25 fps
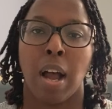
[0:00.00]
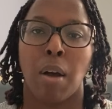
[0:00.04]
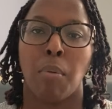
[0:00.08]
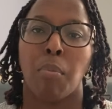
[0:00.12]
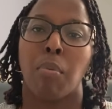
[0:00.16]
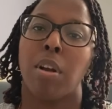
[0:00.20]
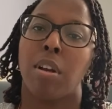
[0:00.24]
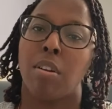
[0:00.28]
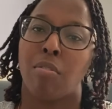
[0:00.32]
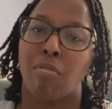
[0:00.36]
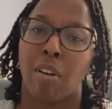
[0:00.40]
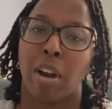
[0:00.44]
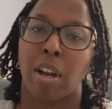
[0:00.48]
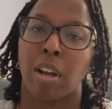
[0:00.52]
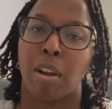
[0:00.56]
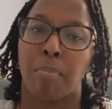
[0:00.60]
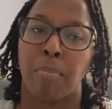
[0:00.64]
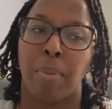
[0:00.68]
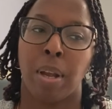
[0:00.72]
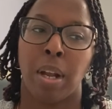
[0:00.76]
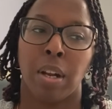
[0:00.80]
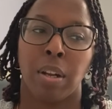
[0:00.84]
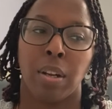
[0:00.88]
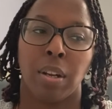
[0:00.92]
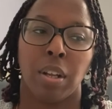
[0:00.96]
I wouldn't
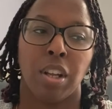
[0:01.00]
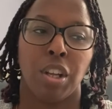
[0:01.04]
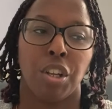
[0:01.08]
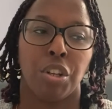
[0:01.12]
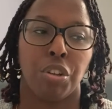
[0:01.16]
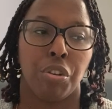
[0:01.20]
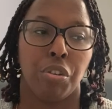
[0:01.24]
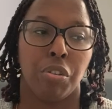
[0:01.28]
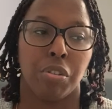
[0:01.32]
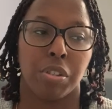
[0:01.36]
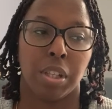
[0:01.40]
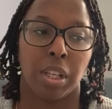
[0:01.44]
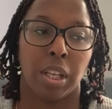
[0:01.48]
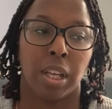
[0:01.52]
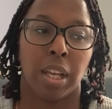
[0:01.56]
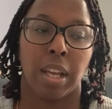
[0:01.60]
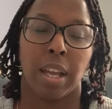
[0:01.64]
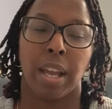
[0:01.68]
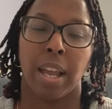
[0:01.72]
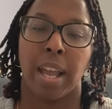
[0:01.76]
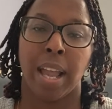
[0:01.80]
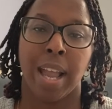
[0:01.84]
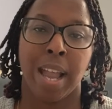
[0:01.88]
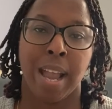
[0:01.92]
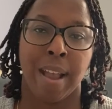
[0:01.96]
recommend using
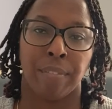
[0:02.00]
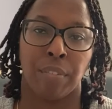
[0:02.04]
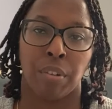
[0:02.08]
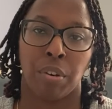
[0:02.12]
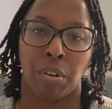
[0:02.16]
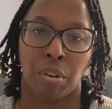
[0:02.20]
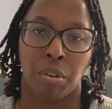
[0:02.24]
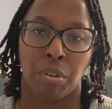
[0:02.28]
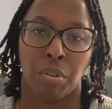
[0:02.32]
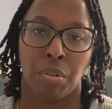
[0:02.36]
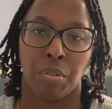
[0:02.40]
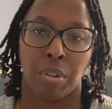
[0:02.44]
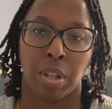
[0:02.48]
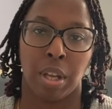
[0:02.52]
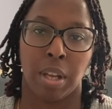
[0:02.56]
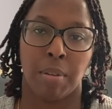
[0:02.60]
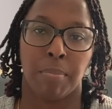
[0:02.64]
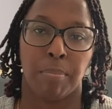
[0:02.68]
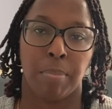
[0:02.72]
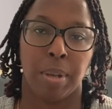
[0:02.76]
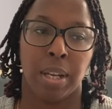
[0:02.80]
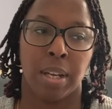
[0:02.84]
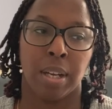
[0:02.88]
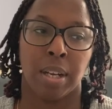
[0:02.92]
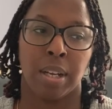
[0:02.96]
it after the due date,
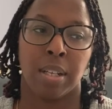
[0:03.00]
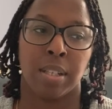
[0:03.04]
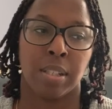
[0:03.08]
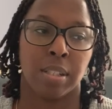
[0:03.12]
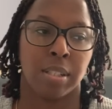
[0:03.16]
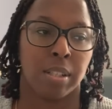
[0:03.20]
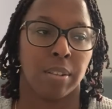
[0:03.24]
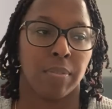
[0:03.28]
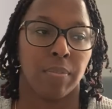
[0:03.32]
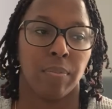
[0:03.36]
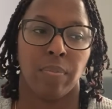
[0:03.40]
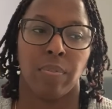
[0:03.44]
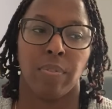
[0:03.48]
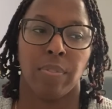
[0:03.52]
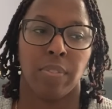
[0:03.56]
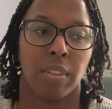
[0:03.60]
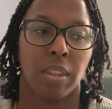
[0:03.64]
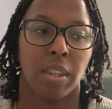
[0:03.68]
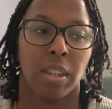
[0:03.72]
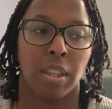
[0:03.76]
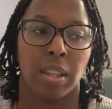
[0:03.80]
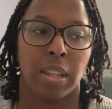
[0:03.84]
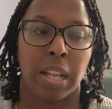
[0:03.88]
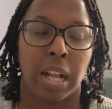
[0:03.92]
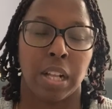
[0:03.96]
because
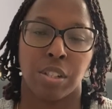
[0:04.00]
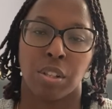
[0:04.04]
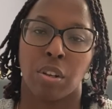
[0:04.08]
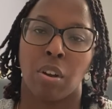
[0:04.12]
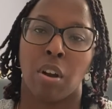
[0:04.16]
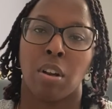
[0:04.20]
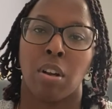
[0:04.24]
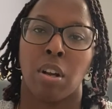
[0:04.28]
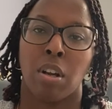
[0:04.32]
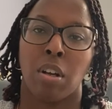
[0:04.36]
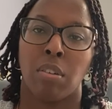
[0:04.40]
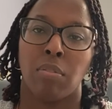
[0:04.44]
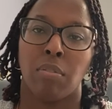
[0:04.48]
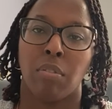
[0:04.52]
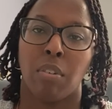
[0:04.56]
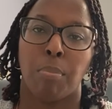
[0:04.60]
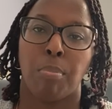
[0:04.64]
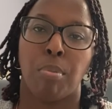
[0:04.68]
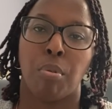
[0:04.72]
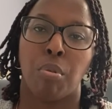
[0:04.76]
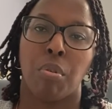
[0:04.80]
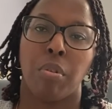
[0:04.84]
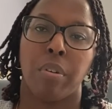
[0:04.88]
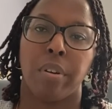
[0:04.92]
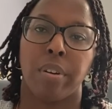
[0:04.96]
that's gonna
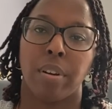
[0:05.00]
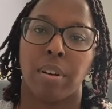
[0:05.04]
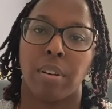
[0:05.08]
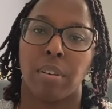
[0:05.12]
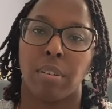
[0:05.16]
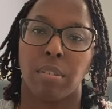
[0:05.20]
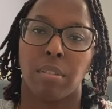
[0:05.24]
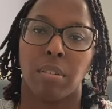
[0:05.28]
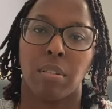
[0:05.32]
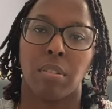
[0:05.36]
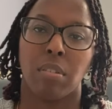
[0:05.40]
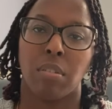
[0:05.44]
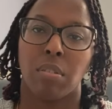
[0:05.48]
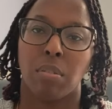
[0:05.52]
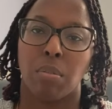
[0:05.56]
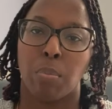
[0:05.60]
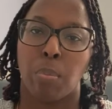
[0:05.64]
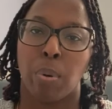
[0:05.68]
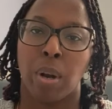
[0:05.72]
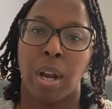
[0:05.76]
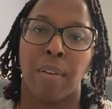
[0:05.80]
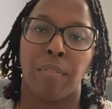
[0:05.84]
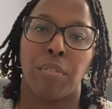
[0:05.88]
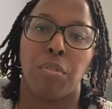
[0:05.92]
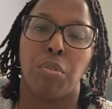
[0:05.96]
report
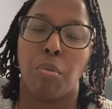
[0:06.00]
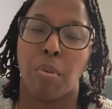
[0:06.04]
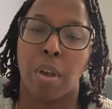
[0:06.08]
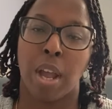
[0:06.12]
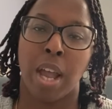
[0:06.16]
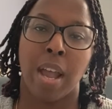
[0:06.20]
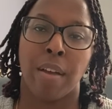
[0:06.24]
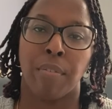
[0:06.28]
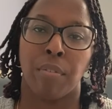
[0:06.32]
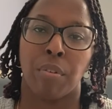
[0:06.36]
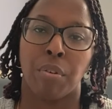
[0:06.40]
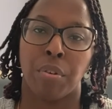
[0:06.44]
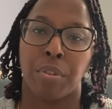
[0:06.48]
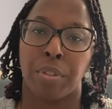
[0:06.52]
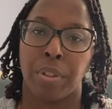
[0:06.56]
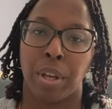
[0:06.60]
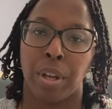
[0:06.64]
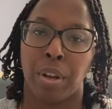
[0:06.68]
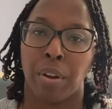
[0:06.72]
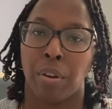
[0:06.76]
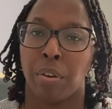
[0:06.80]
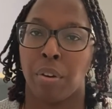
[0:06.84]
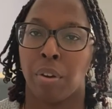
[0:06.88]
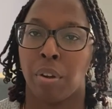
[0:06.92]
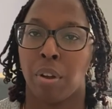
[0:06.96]
whatever you have on
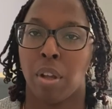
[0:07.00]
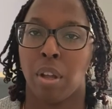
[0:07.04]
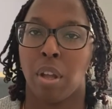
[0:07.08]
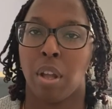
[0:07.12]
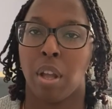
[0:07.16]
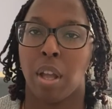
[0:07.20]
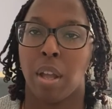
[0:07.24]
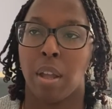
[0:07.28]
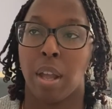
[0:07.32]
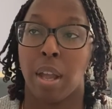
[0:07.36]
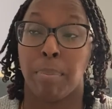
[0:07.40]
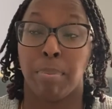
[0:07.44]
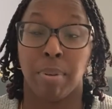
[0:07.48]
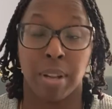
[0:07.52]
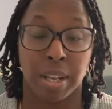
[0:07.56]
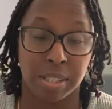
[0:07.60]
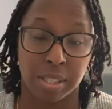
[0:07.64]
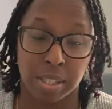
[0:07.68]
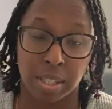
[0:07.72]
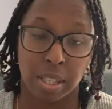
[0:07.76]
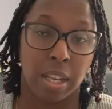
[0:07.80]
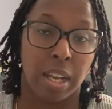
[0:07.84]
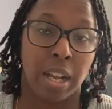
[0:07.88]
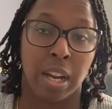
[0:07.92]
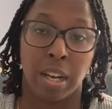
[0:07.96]
there,
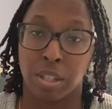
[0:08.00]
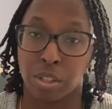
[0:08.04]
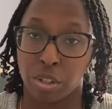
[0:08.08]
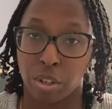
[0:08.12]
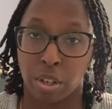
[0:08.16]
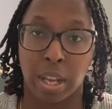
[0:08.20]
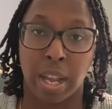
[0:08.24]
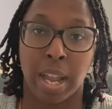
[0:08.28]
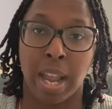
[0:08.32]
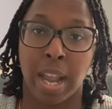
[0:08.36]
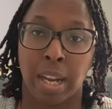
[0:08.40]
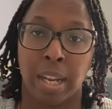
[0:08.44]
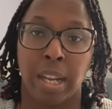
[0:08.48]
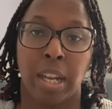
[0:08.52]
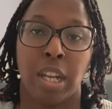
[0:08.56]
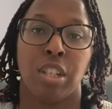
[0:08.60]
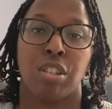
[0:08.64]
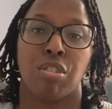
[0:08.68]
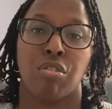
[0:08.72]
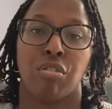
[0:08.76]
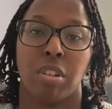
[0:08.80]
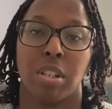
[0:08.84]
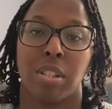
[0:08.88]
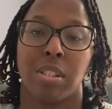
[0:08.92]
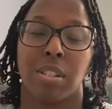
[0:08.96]
and it's gonna add
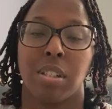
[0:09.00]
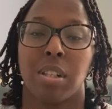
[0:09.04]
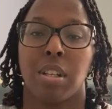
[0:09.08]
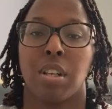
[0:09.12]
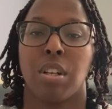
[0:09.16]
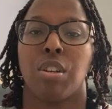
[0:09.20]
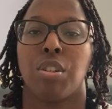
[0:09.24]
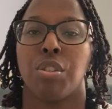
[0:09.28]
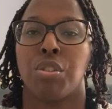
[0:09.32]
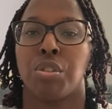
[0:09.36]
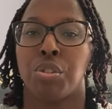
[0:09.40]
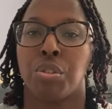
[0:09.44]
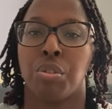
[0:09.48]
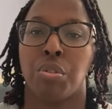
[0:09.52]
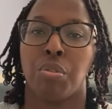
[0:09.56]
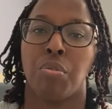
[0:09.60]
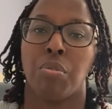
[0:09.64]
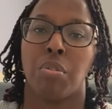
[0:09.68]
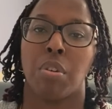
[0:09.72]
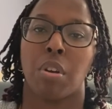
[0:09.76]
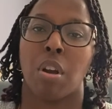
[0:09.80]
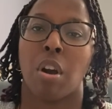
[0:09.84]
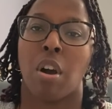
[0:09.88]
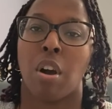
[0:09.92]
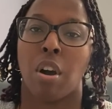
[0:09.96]
interest to
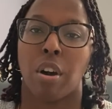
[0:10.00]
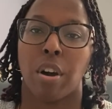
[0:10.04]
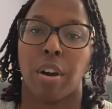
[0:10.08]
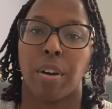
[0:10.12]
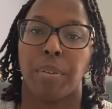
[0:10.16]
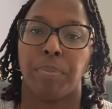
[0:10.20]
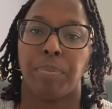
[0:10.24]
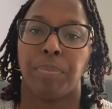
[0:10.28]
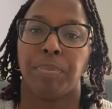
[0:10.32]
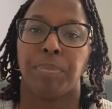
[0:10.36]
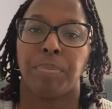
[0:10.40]
the card.